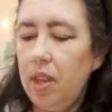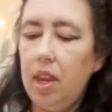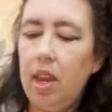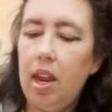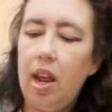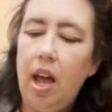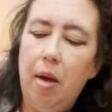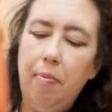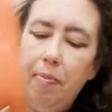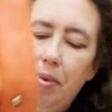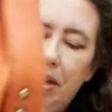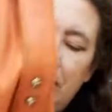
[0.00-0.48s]

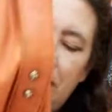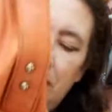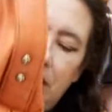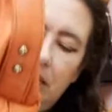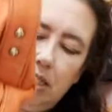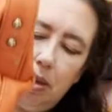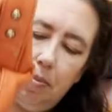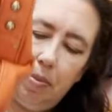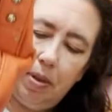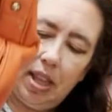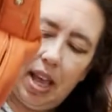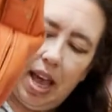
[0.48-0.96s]
I picked
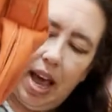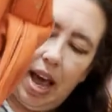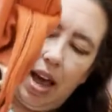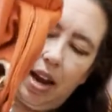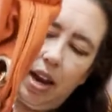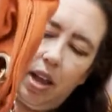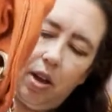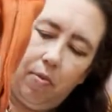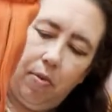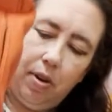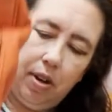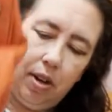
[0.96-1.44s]
this up at the
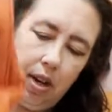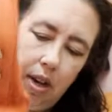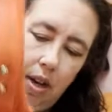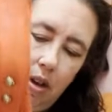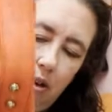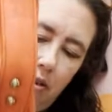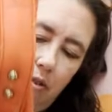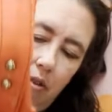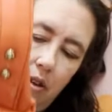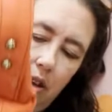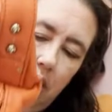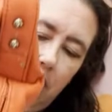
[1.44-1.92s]
attic
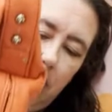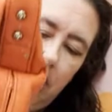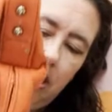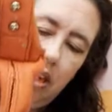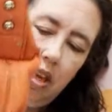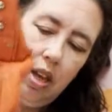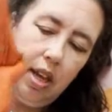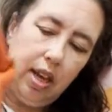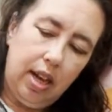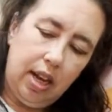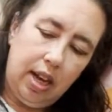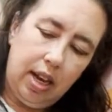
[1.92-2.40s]
window.
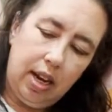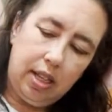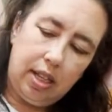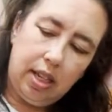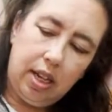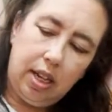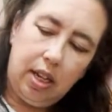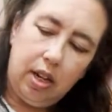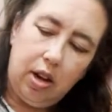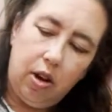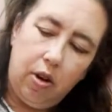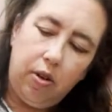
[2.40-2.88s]
It is
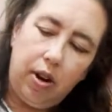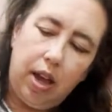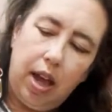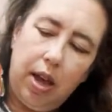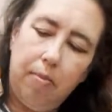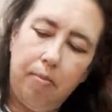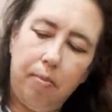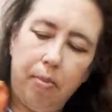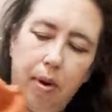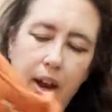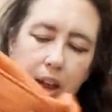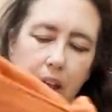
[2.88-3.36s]
a
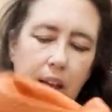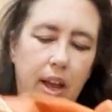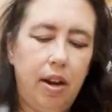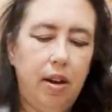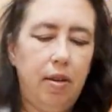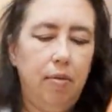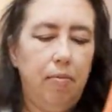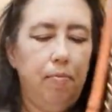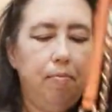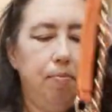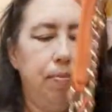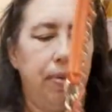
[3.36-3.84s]
no-name
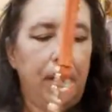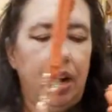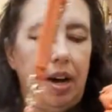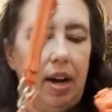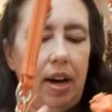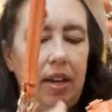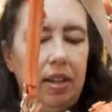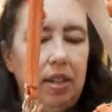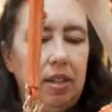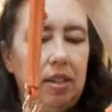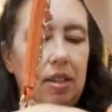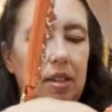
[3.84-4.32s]
brand,
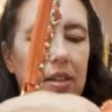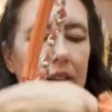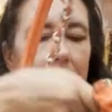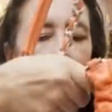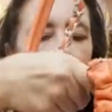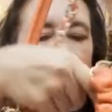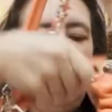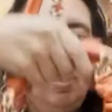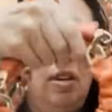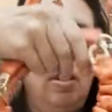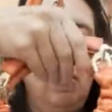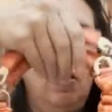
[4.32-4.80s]
but
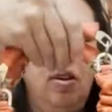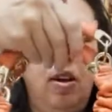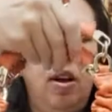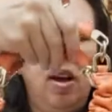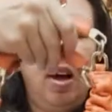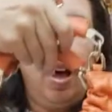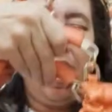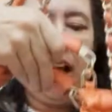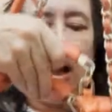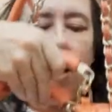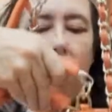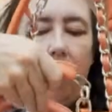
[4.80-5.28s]

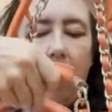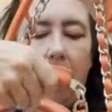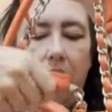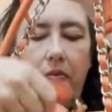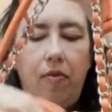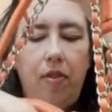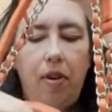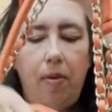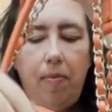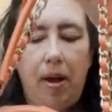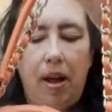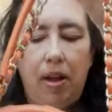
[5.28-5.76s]
how I
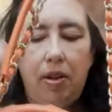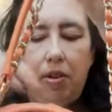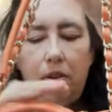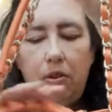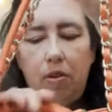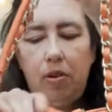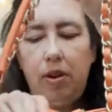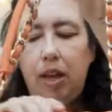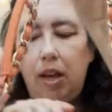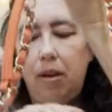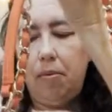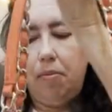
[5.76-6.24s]
feel about
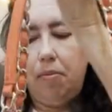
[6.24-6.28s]
no-name